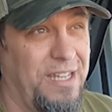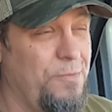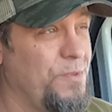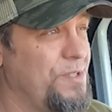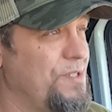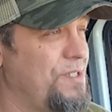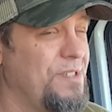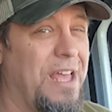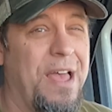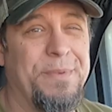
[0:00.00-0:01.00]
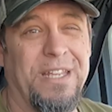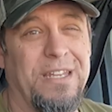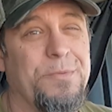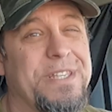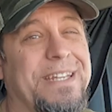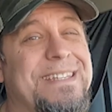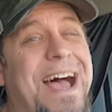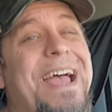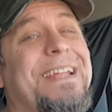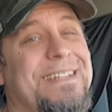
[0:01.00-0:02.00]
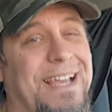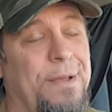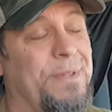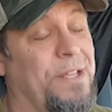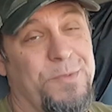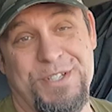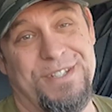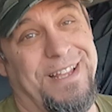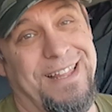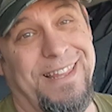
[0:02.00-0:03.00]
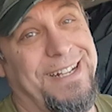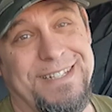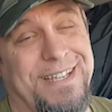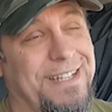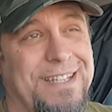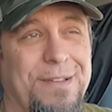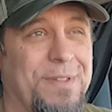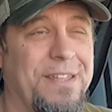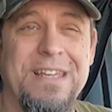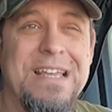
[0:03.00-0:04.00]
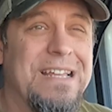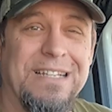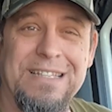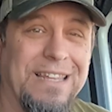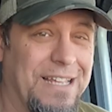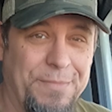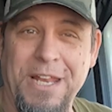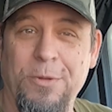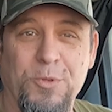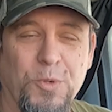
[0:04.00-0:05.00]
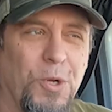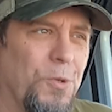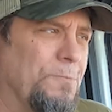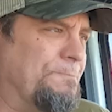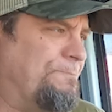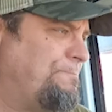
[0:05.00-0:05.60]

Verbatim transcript: And it was, I mean, it was a tight timeline, which I like a tight timeline because I like being able to roll.